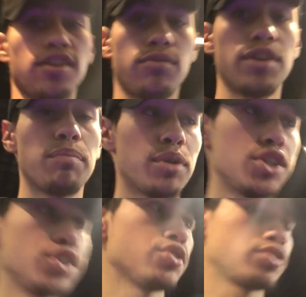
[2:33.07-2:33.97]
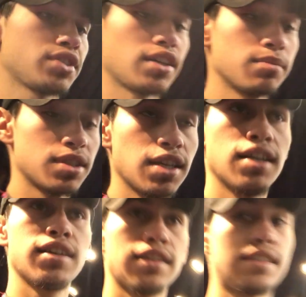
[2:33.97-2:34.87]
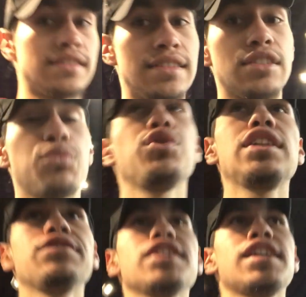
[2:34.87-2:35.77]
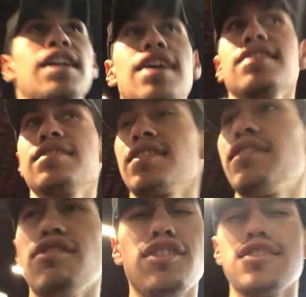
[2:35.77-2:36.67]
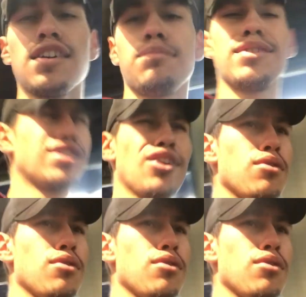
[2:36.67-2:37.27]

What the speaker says: here, where you purchase your subs. It's really nice and stuff all the time, but it's